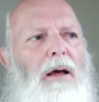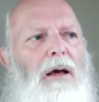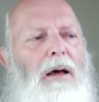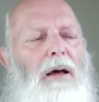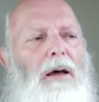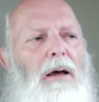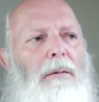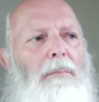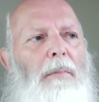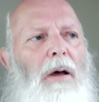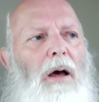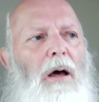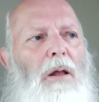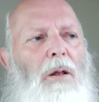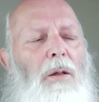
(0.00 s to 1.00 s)

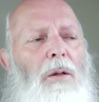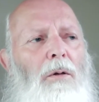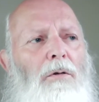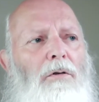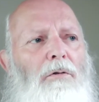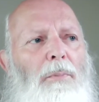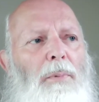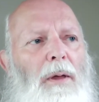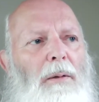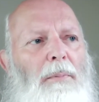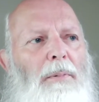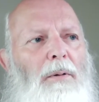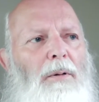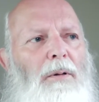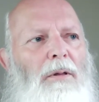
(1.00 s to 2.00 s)
A lot of
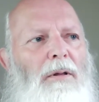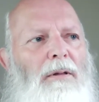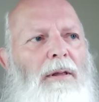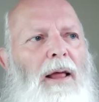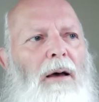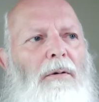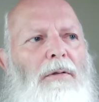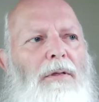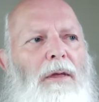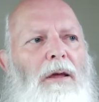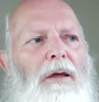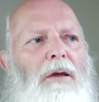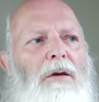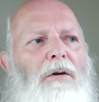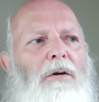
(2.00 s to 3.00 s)
people now
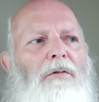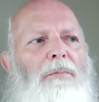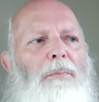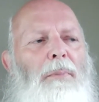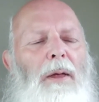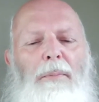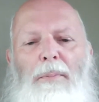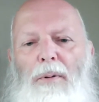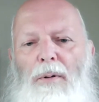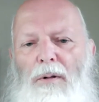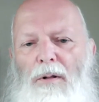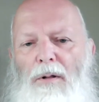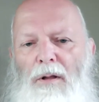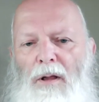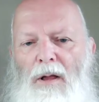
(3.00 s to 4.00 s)
think of
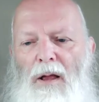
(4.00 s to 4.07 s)
people,